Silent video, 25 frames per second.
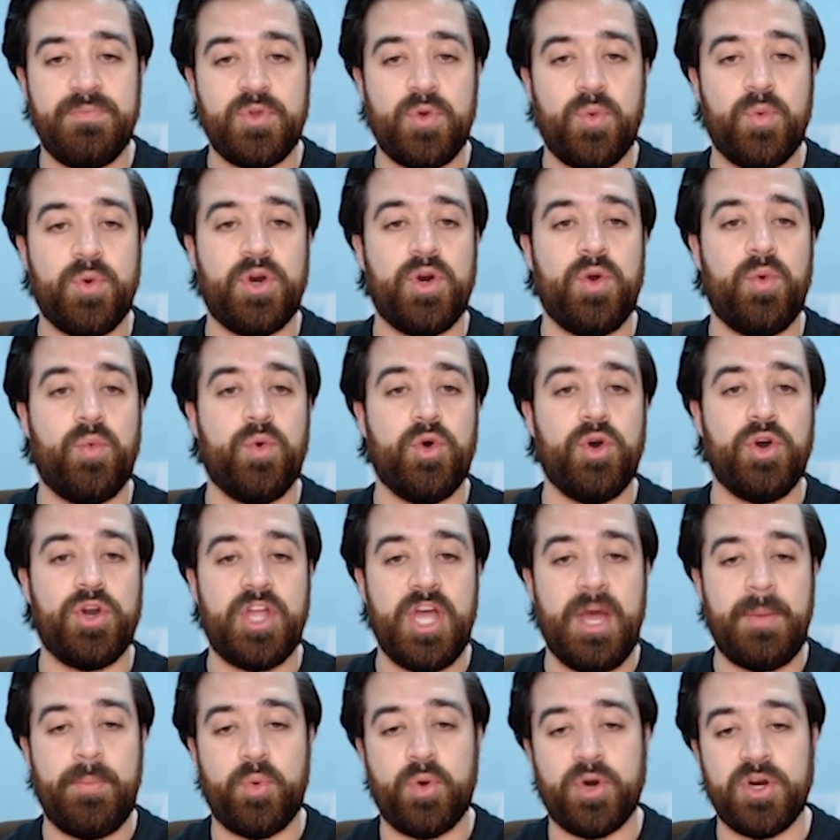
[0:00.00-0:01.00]
We're going to work
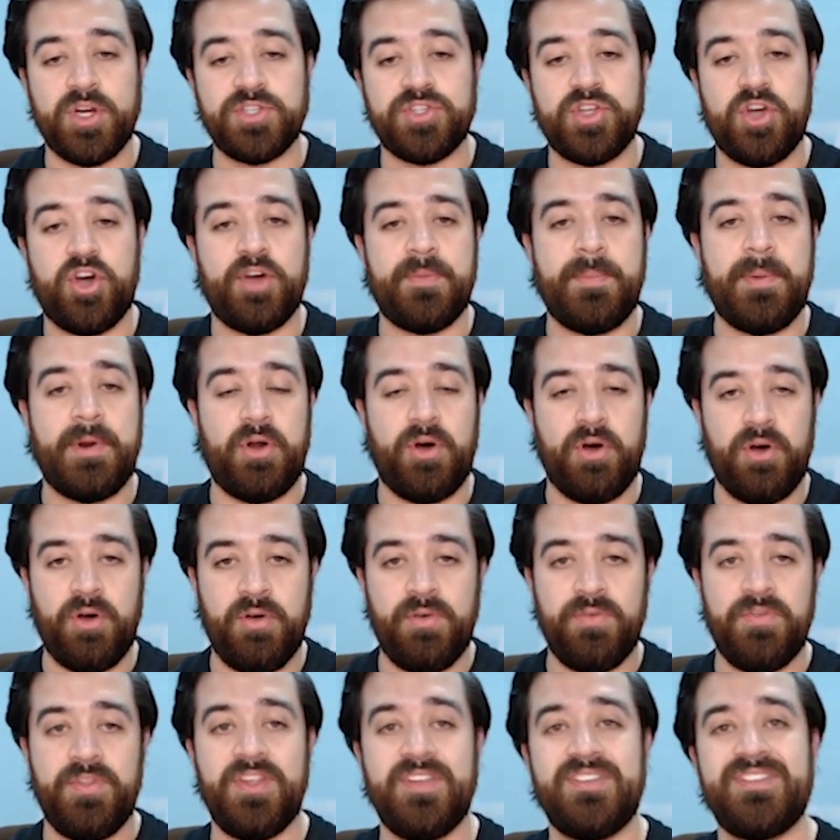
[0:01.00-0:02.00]
up. We're going to talk about all
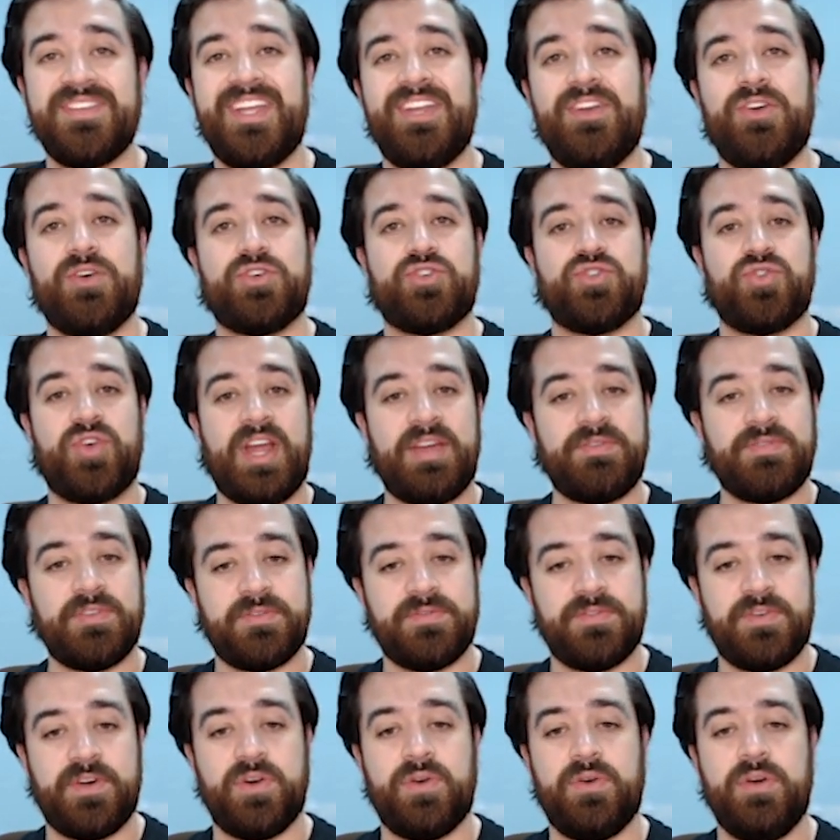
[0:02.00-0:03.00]
of this in your traffic
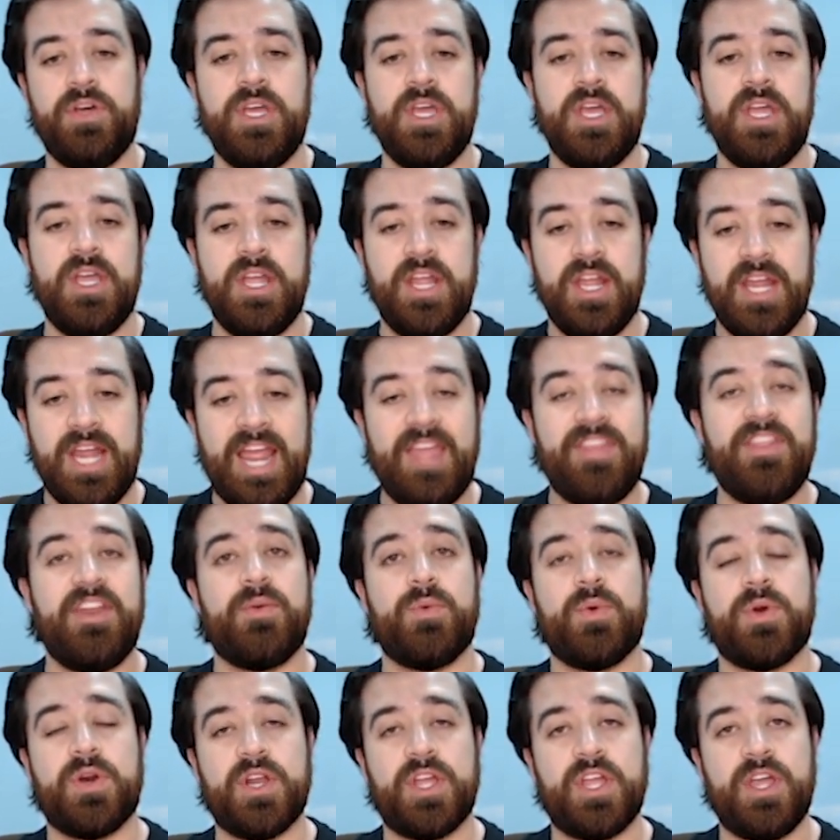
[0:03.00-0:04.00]
funnel, and then
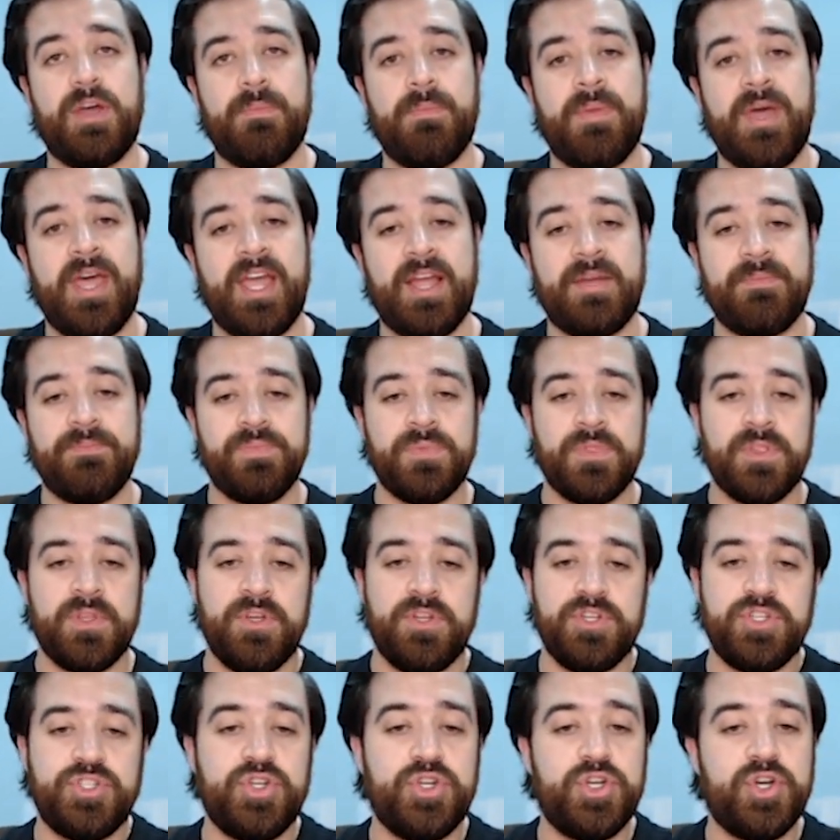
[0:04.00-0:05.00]
we're going to come back
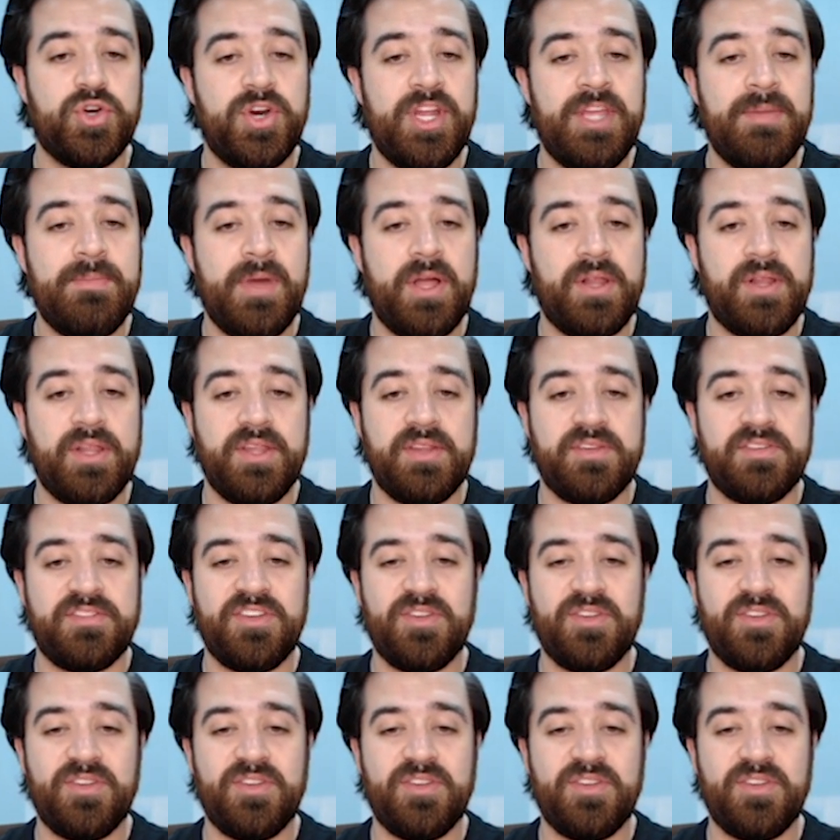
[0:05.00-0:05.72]
to your email list.